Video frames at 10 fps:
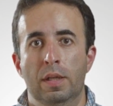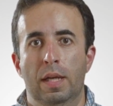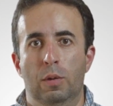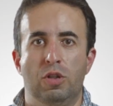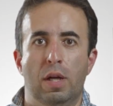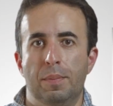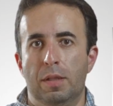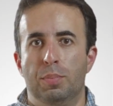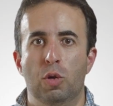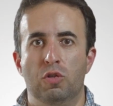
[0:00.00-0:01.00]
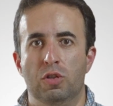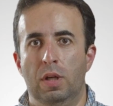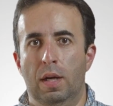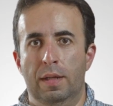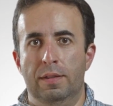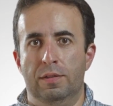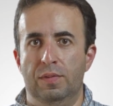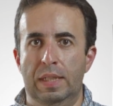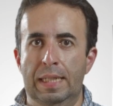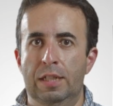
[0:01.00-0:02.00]
And we're talking about the pros and cons of
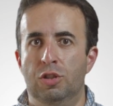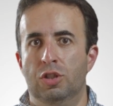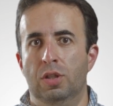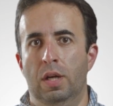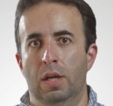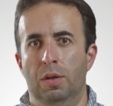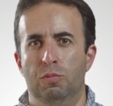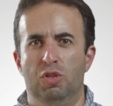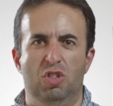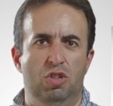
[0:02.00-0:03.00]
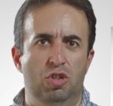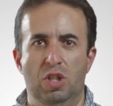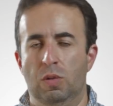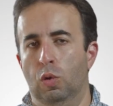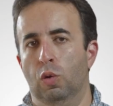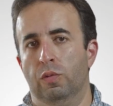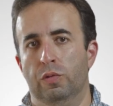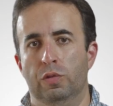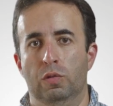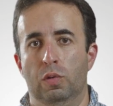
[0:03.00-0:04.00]
each, um, just a general
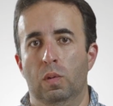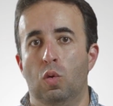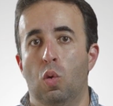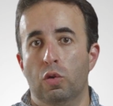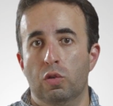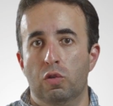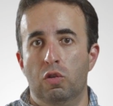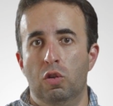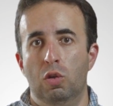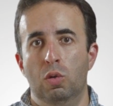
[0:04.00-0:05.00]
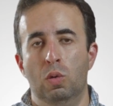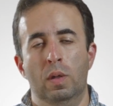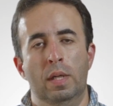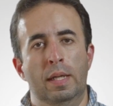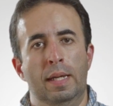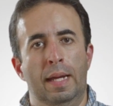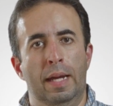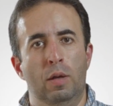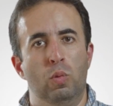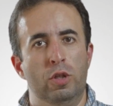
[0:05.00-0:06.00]
overview of what quarters do,
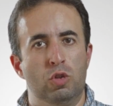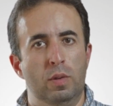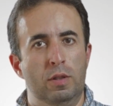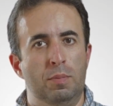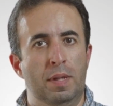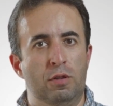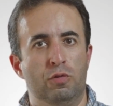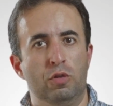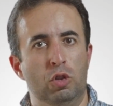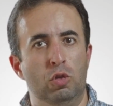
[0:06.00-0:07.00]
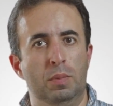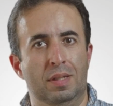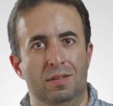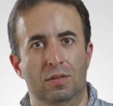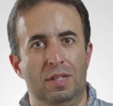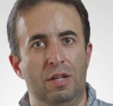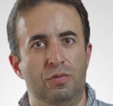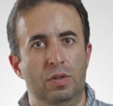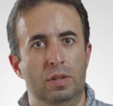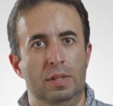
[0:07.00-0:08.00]
and which one is best for you because they
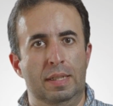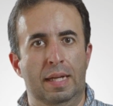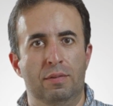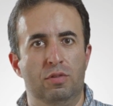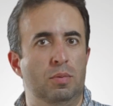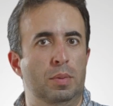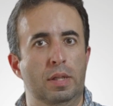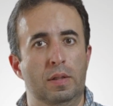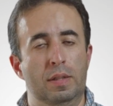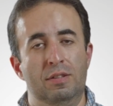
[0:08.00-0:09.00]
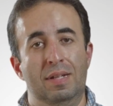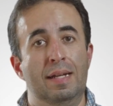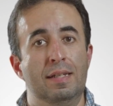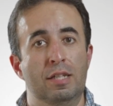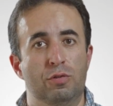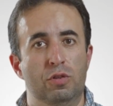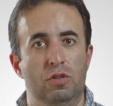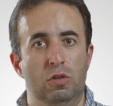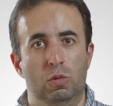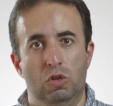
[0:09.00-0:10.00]
definitely have similarities and
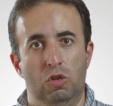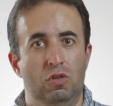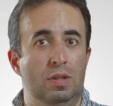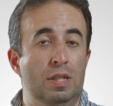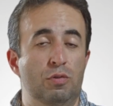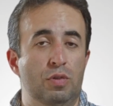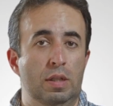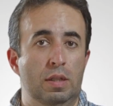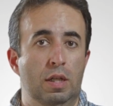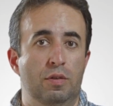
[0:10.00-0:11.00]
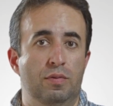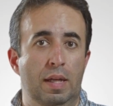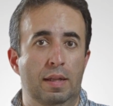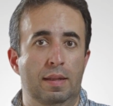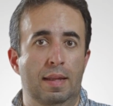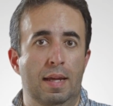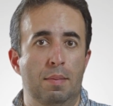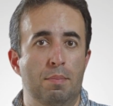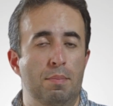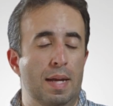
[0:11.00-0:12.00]
differences which are significant enough that they
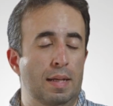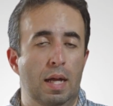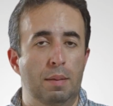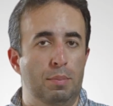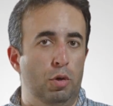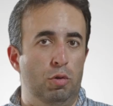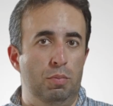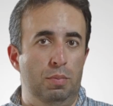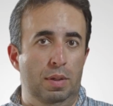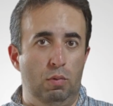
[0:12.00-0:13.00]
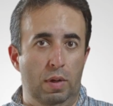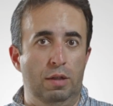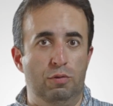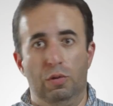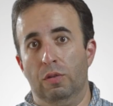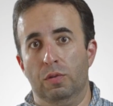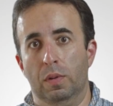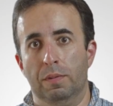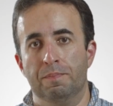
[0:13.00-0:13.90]
may not both be right for everyone.